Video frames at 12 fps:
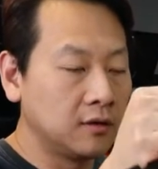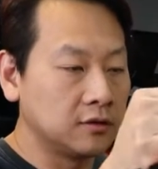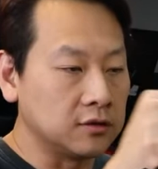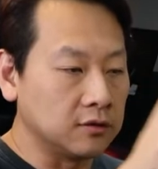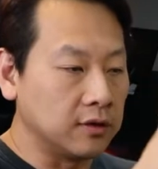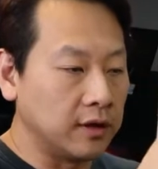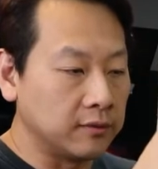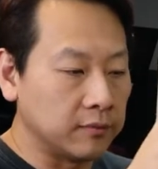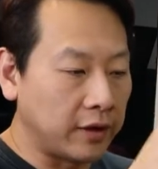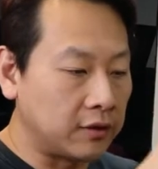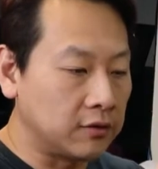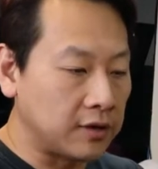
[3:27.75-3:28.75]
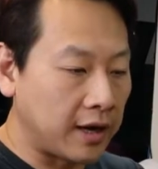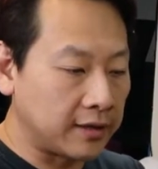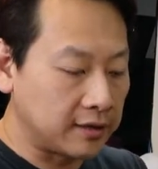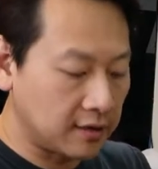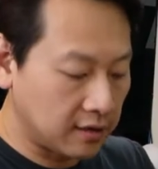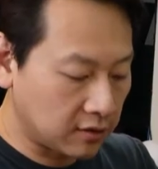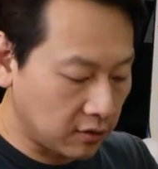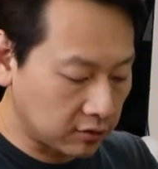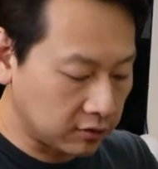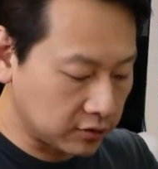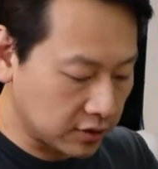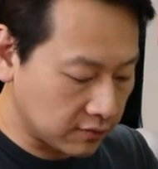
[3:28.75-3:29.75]
So a good idea
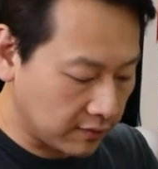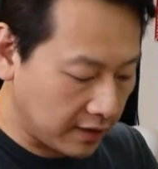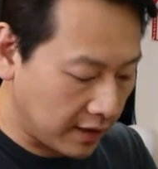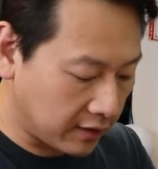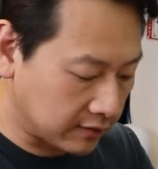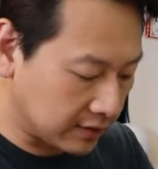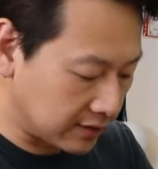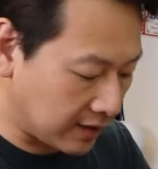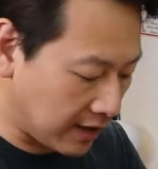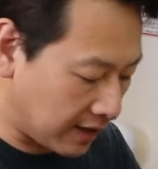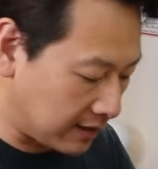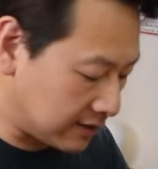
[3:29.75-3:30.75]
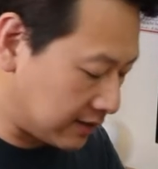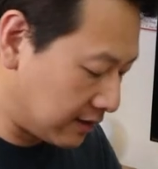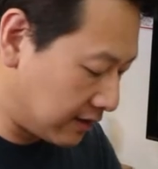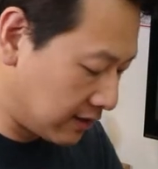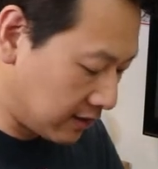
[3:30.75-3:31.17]
not to just rely on this case.